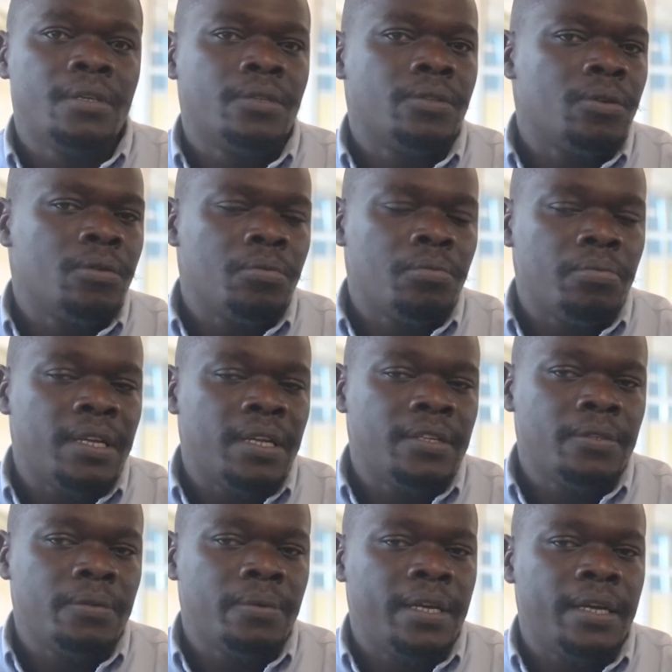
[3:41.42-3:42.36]
So that
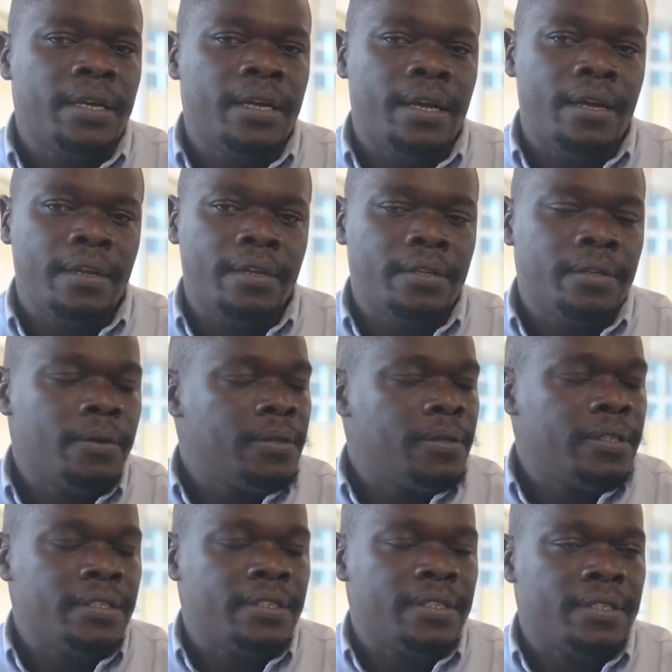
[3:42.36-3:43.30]
is where I
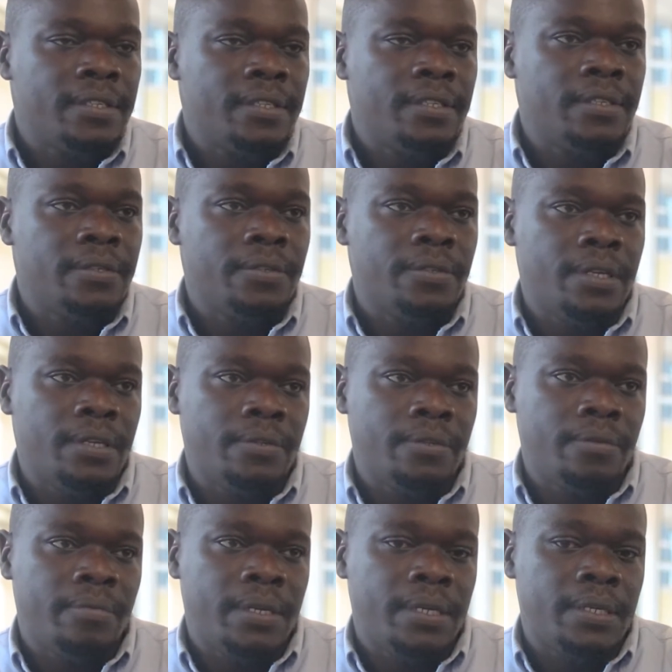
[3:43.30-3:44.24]
got interested in
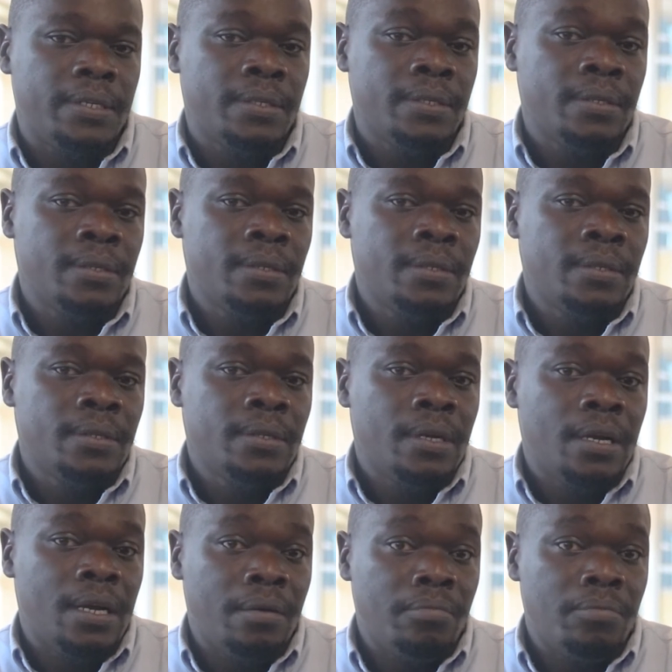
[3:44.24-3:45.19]
journalism. And
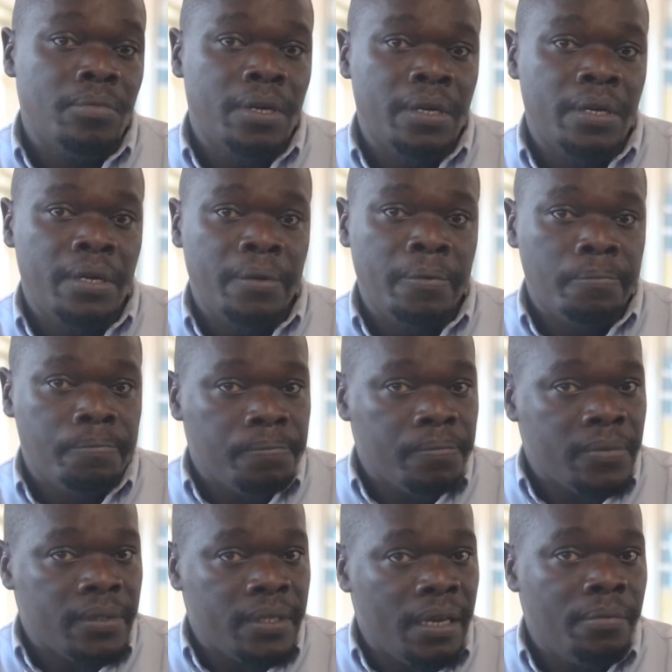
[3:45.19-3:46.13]
come
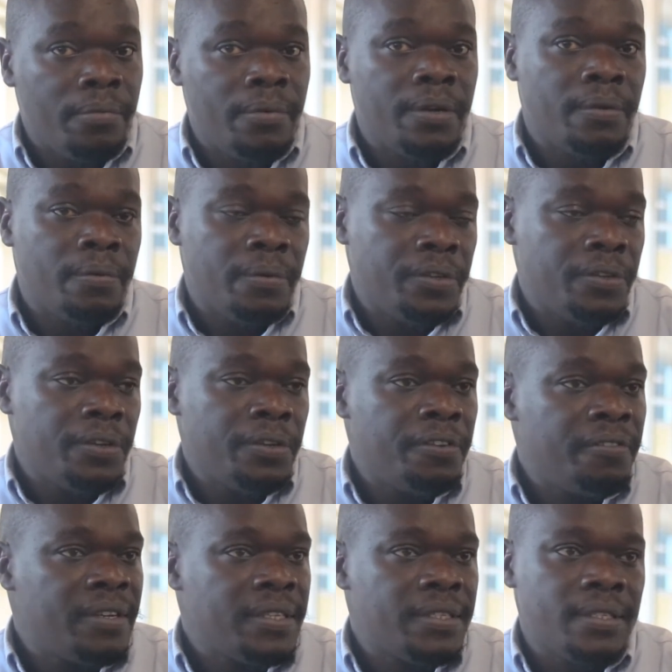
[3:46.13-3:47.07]
time when we joined
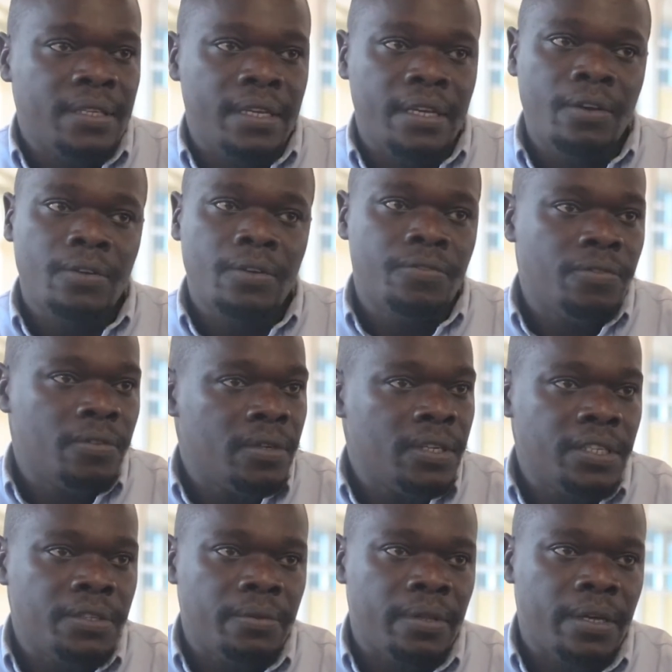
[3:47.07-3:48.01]
university, I got
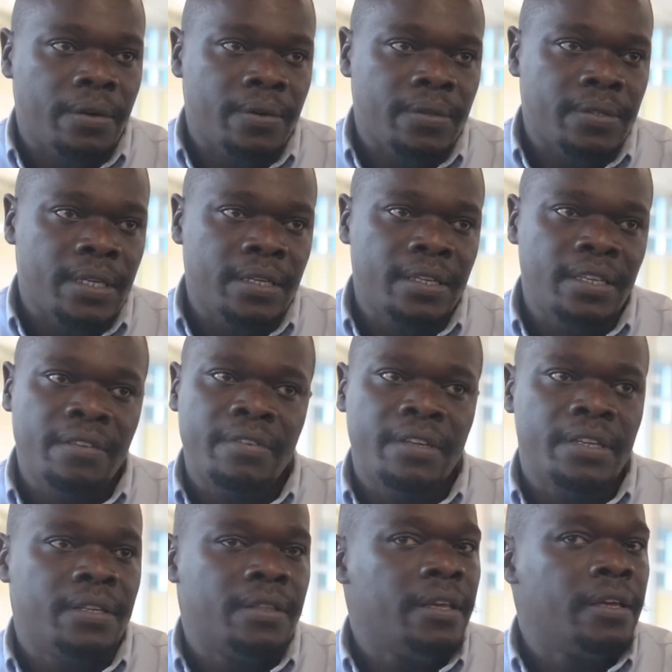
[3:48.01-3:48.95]
fully into the course. I didn't
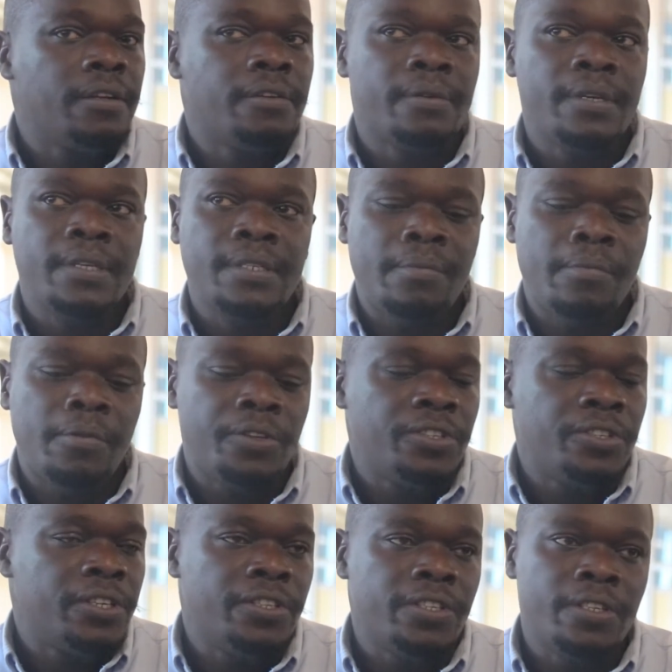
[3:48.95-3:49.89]
even think twice
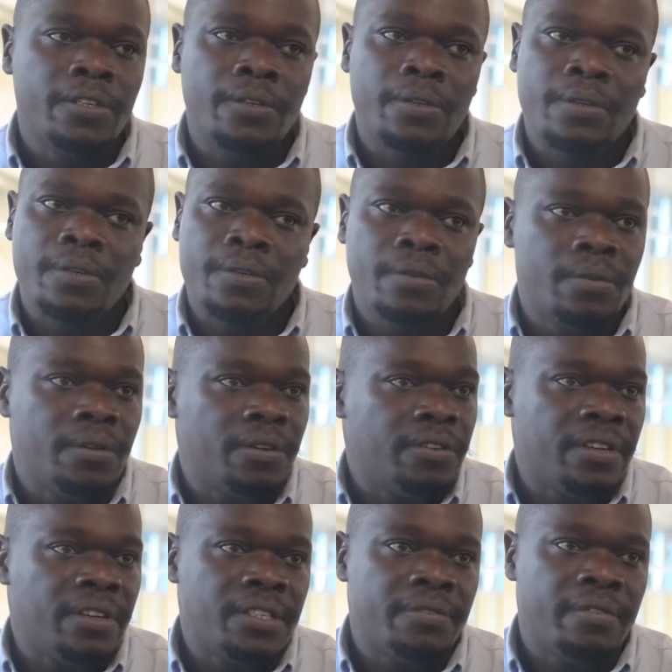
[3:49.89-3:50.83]
about changing or
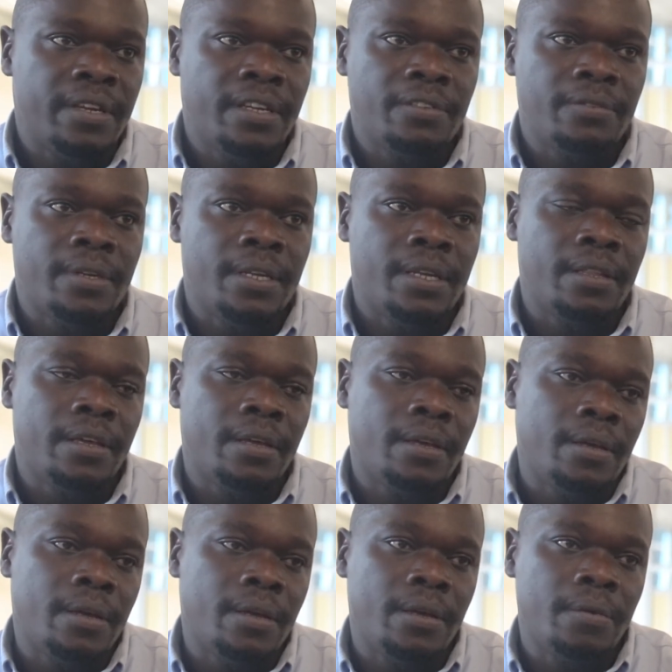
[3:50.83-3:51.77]
transferring to
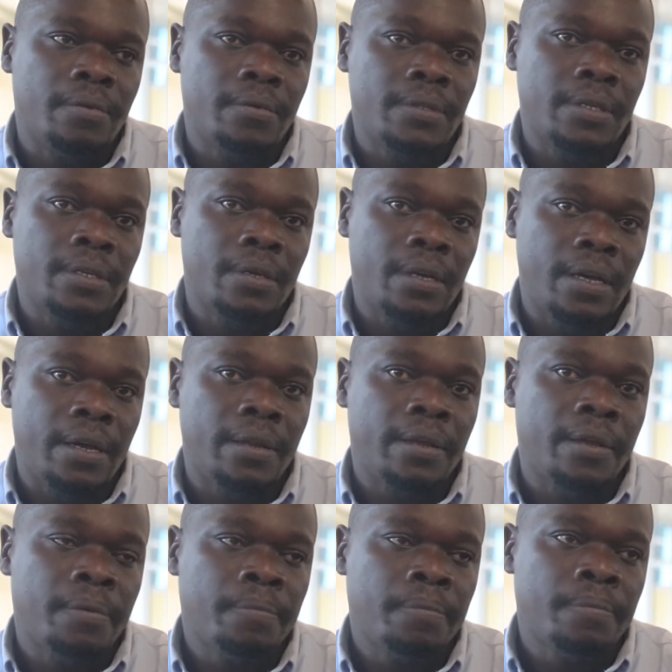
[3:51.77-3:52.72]
another
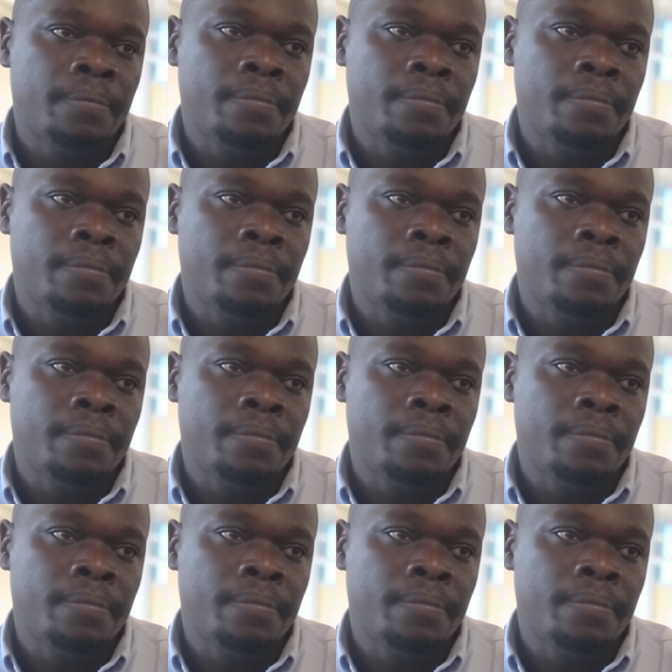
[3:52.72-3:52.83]
career.